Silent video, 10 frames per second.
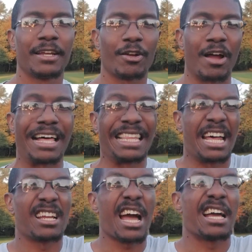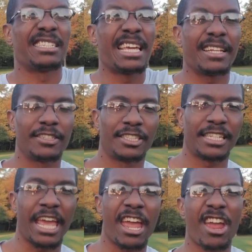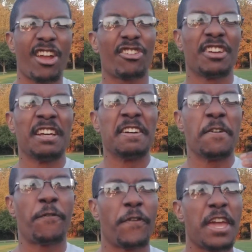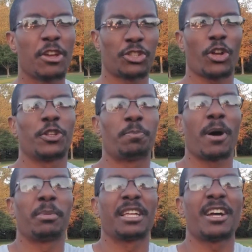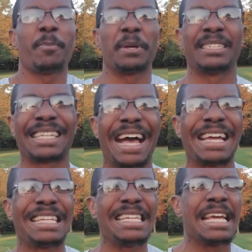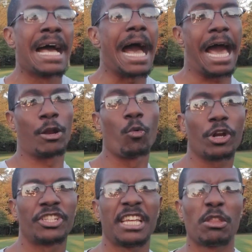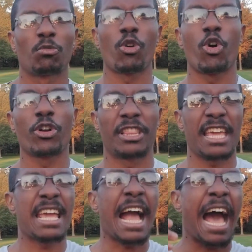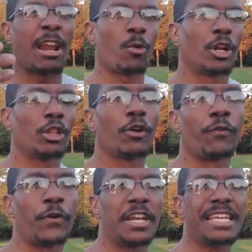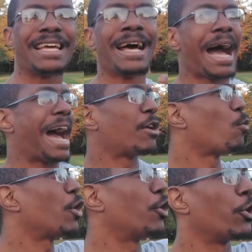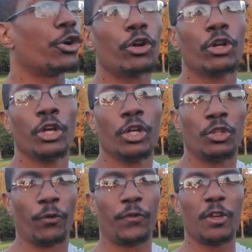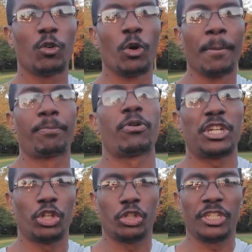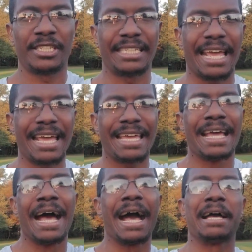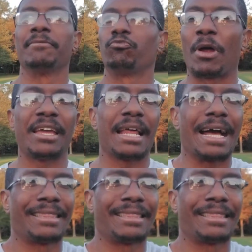All right, a lot of guys get scared, fear starts bubbling up, anxiety. I don't want to say the wrong thing. I don't want to look funny. I don't want her to feel pressure to stay, right?